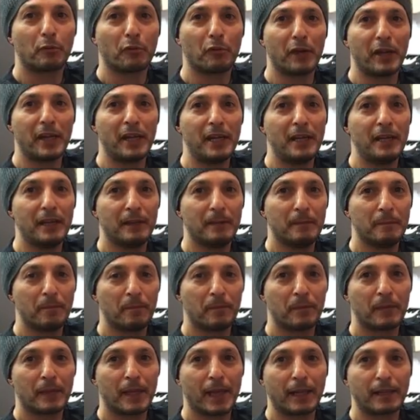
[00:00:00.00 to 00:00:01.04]
Pre.
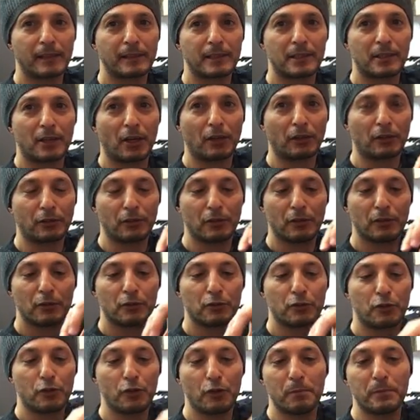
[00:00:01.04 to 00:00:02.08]
That's got
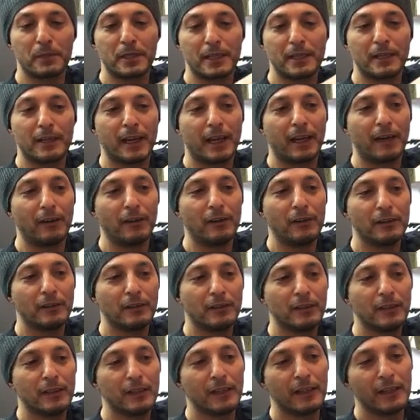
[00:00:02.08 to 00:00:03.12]
tubes in there,
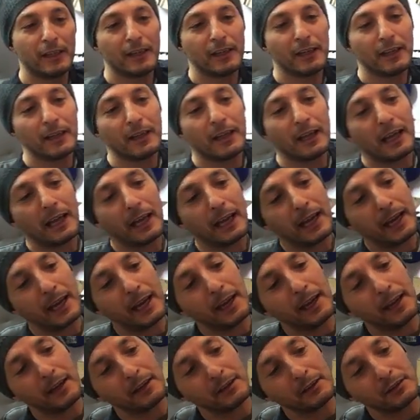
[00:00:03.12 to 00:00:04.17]

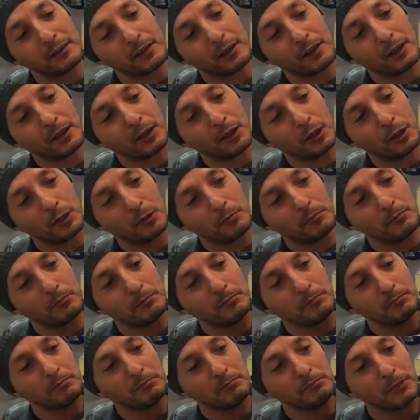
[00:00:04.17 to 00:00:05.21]
and
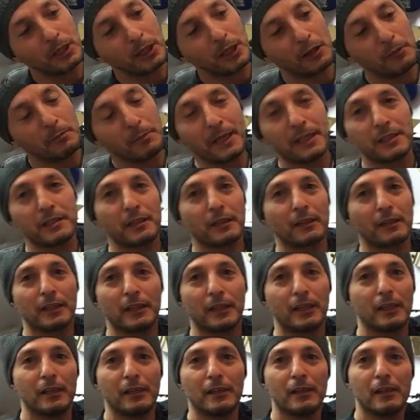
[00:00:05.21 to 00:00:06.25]

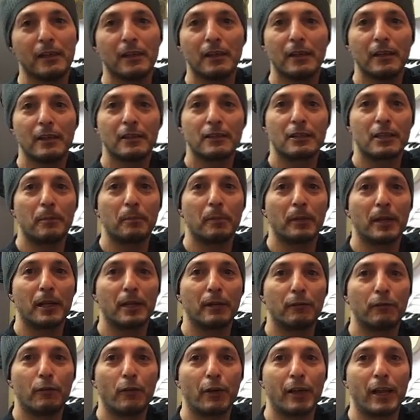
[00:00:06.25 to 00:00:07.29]
basically
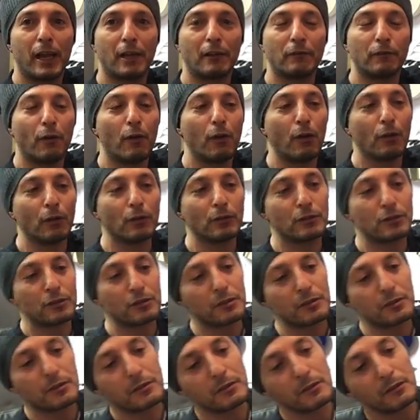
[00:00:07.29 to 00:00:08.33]
simply 48
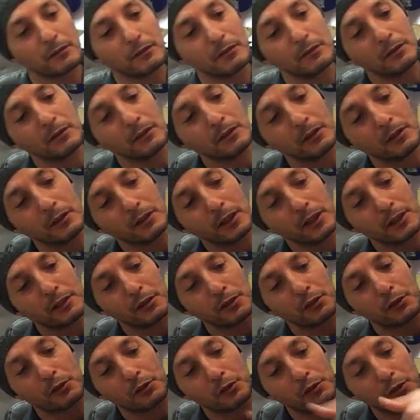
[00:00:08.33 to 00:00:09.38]
volts. It's
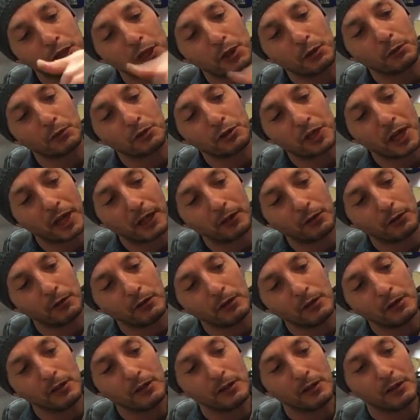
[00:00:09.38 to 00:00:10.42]
a dual channel,